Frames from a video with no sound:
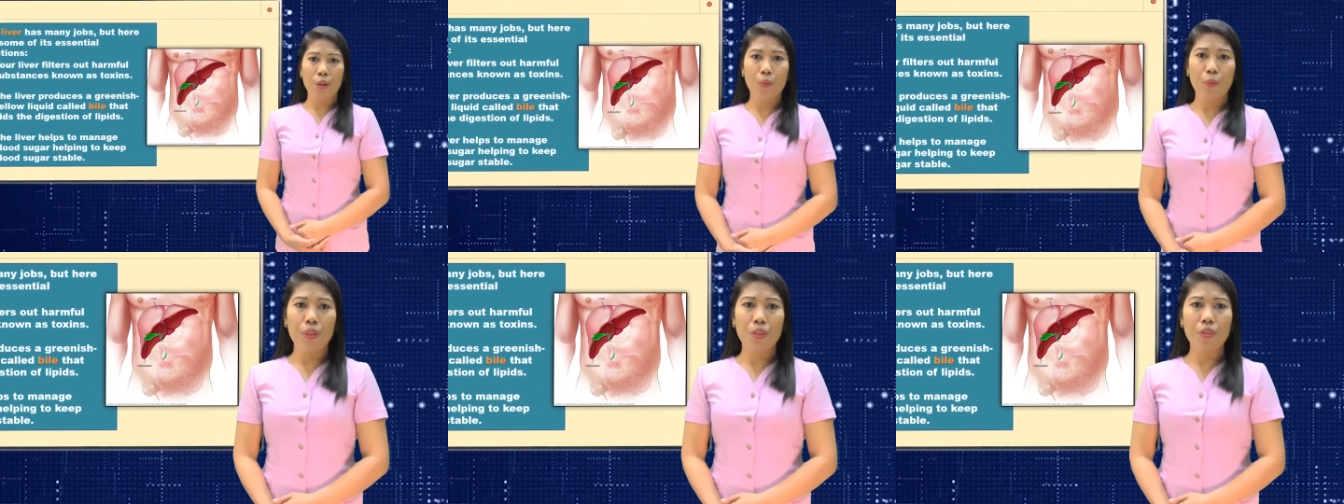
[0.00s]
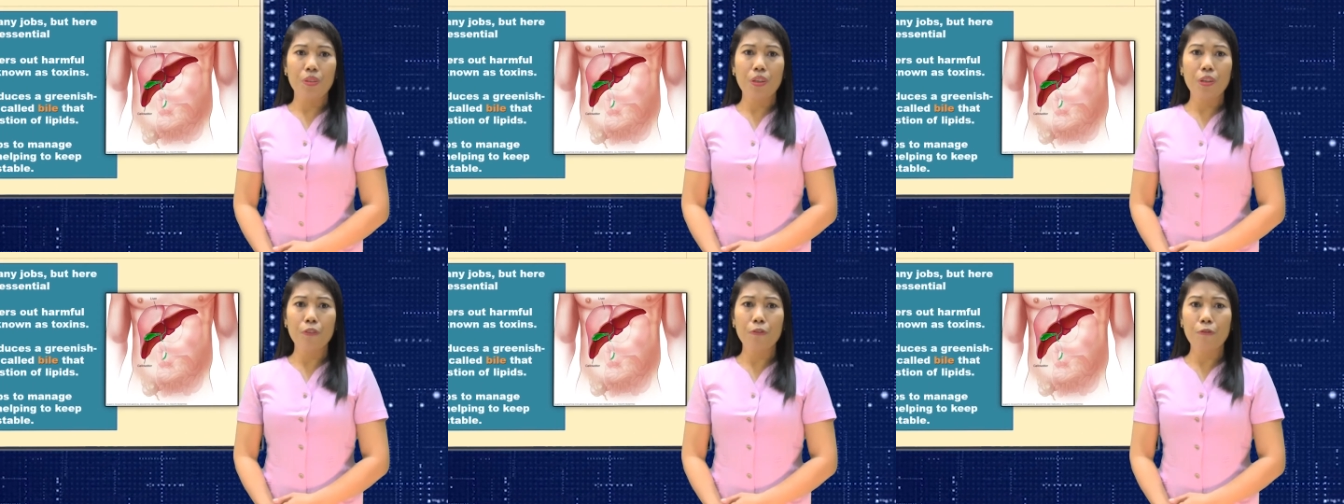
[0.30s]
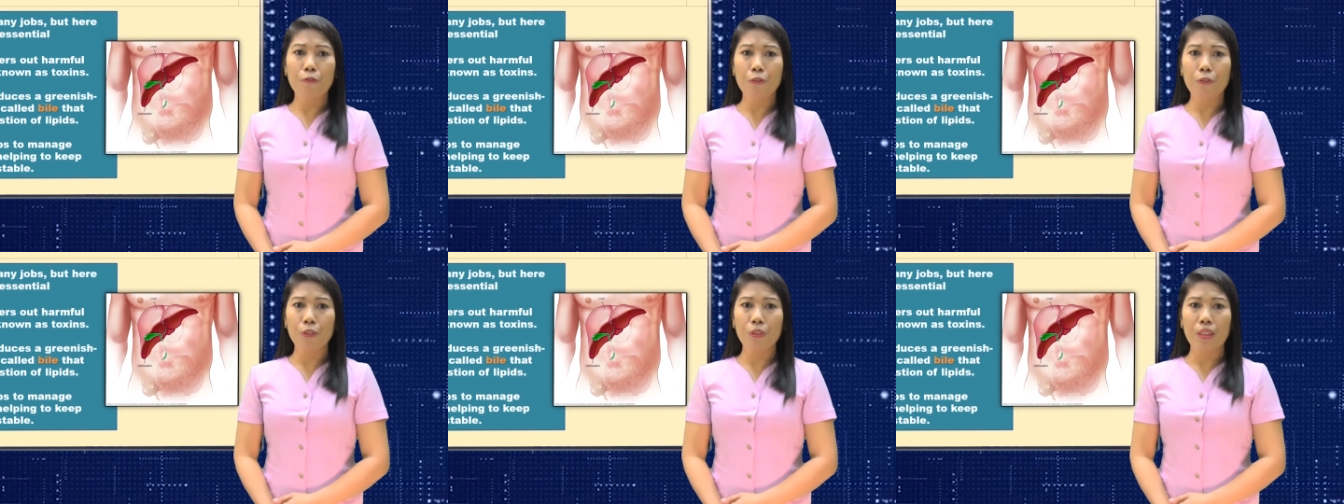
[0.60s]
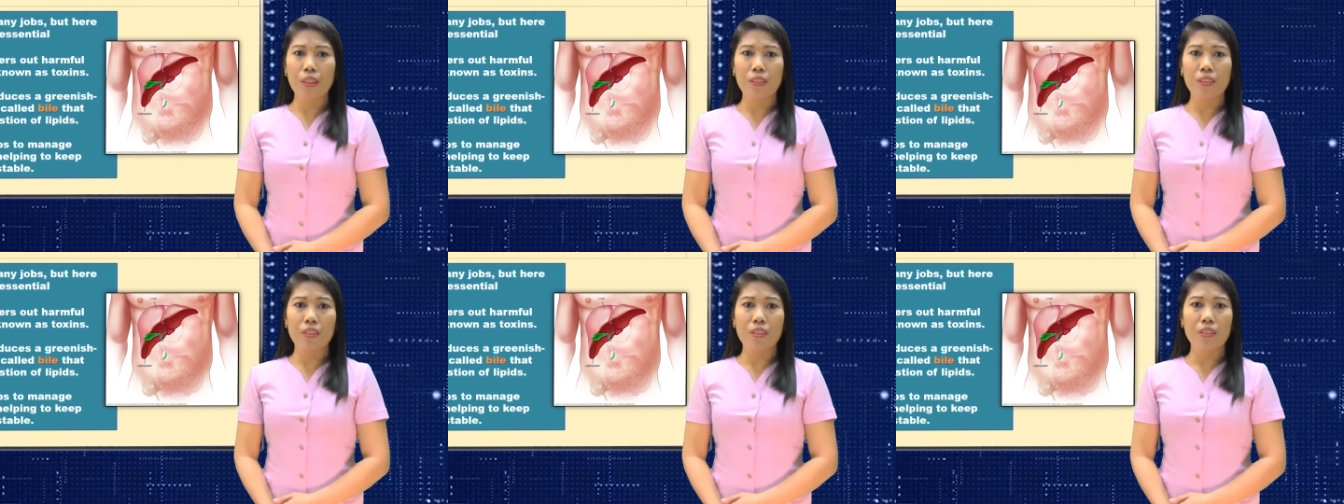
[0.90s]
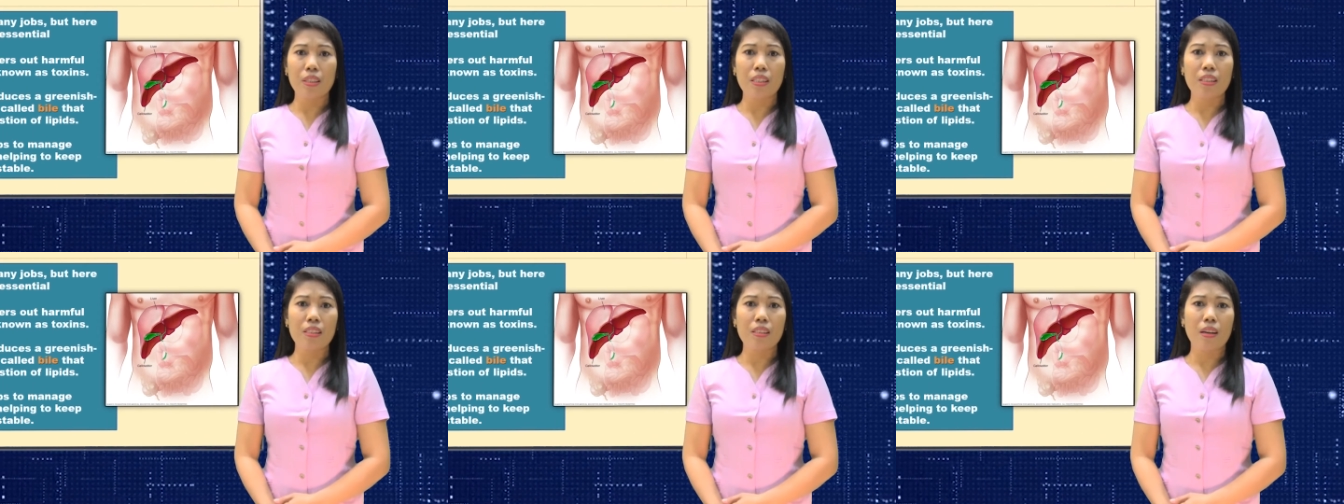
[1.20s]
When you eat food that
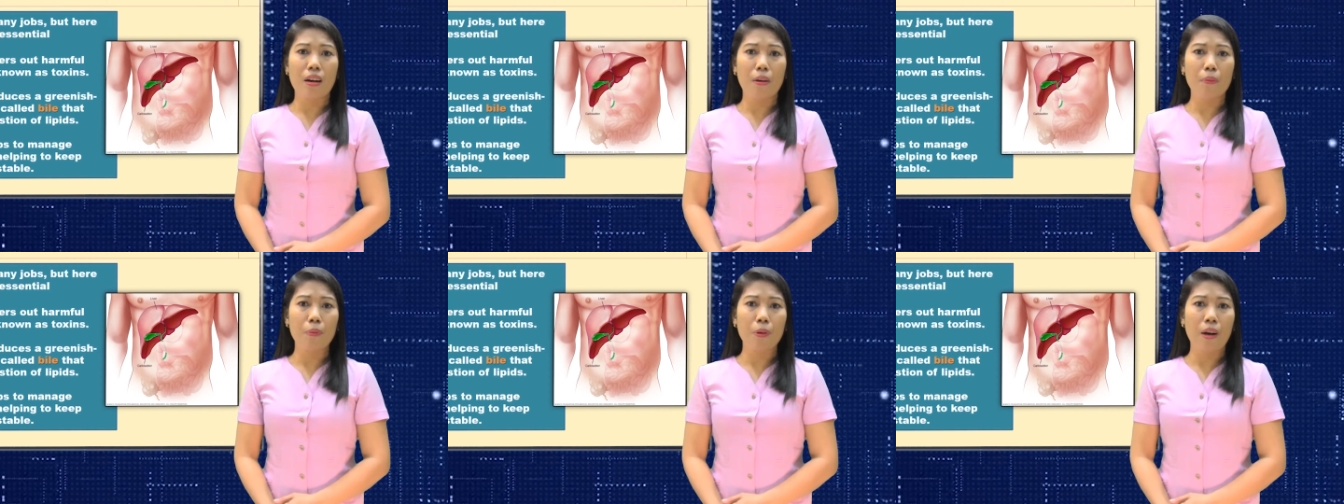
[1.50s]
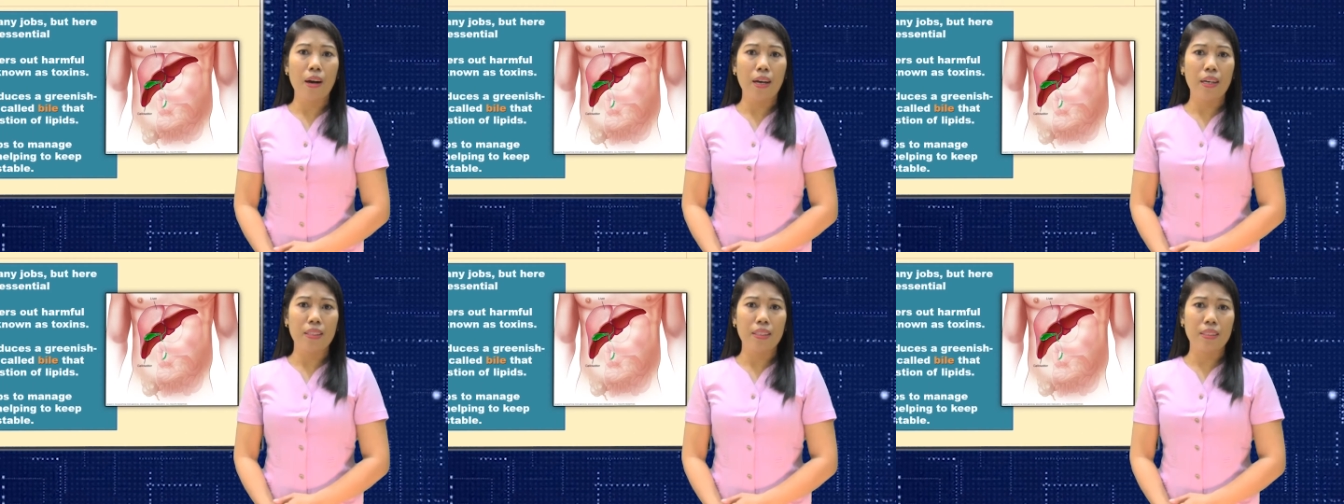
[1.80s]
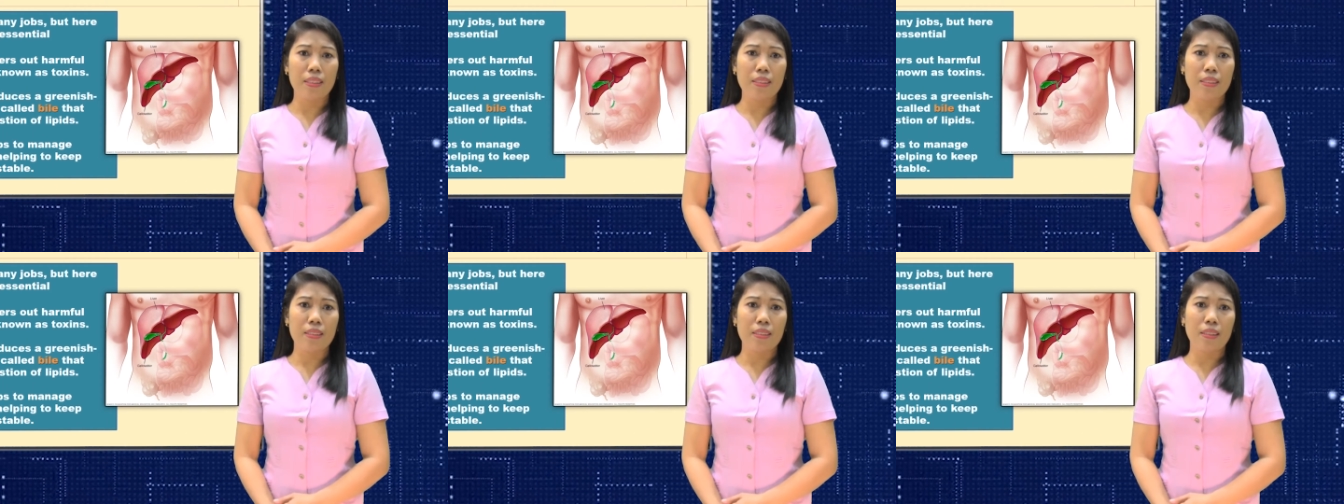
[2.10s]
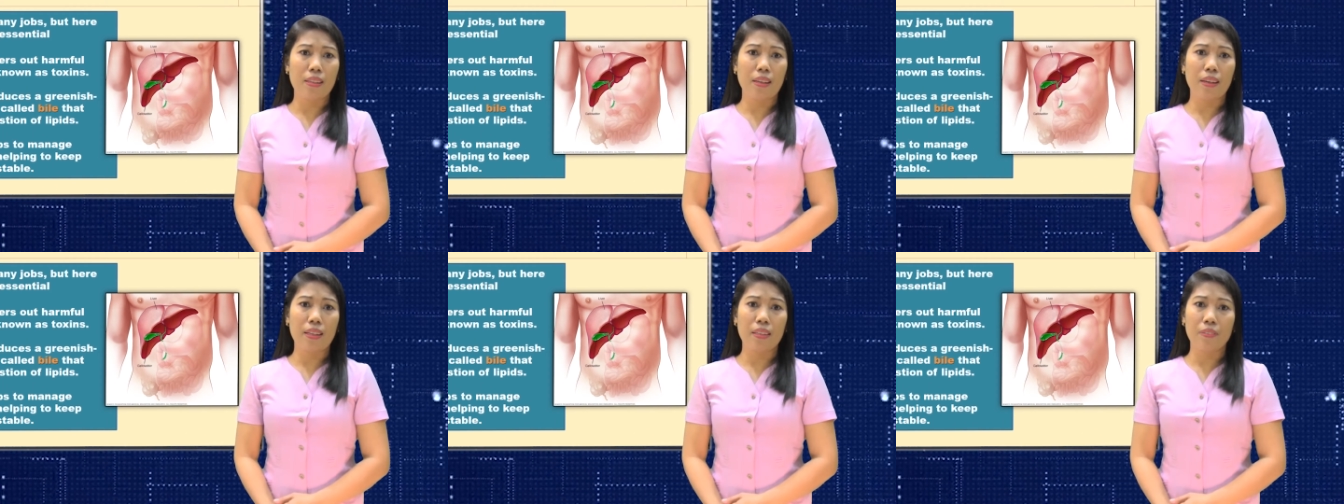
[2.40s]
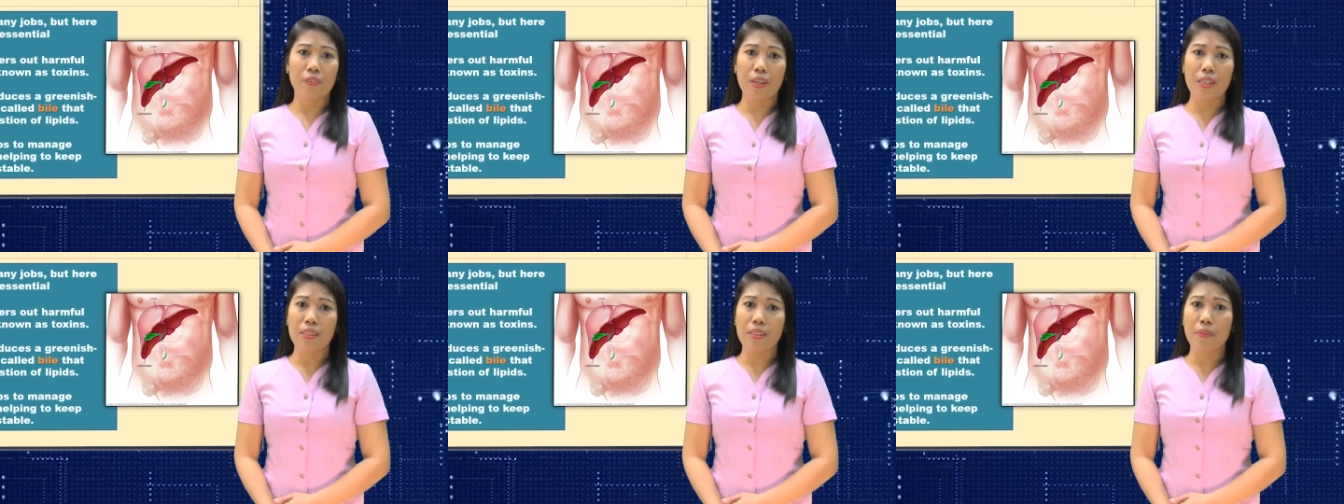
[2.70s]
contains carbohydrates
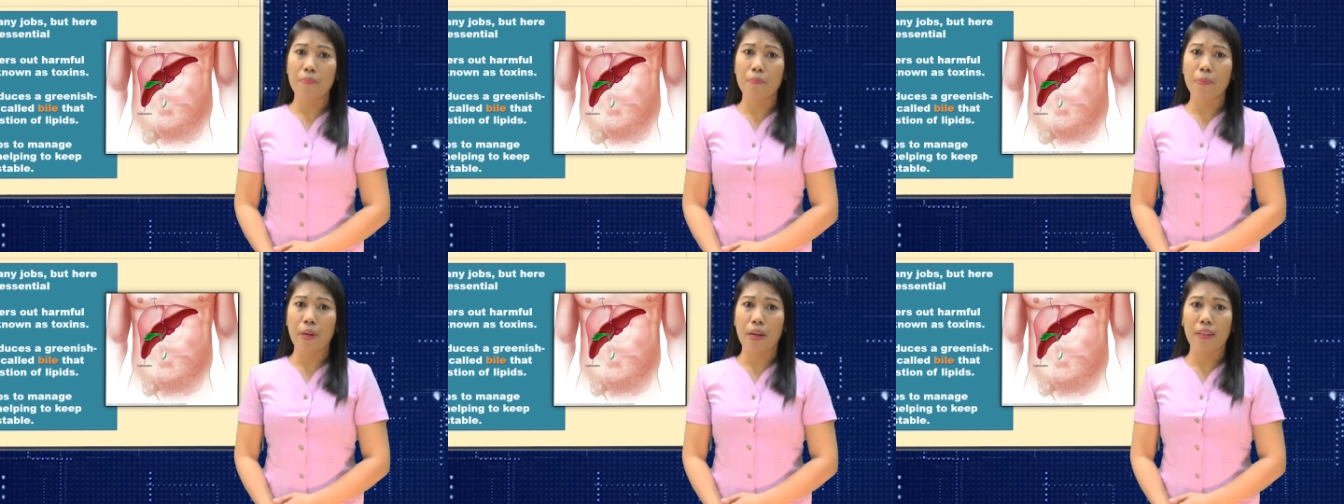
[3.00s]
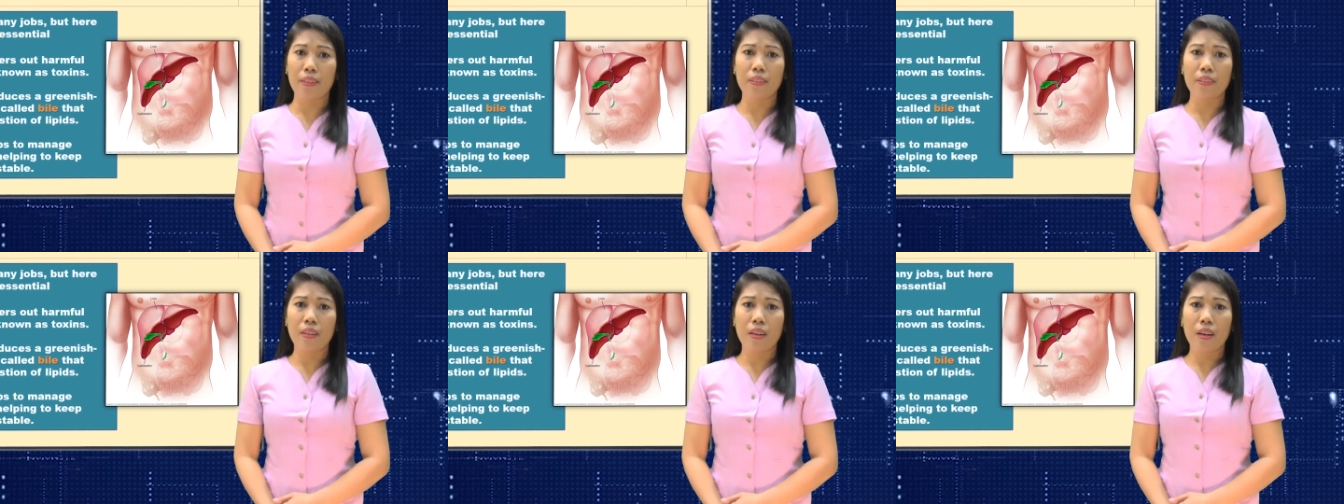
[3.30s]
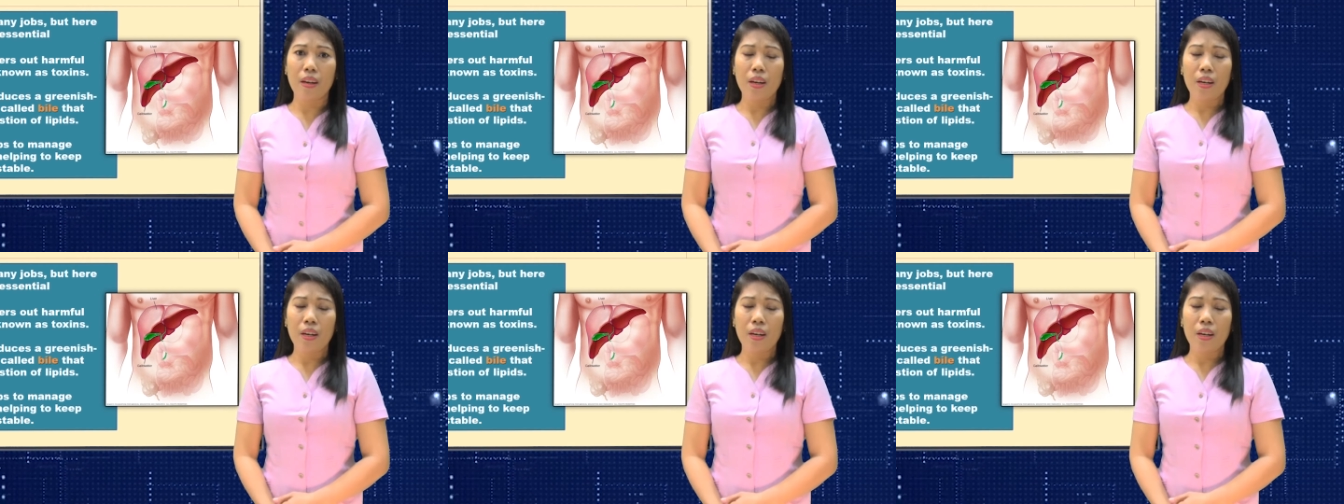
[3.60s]
like rice and bread,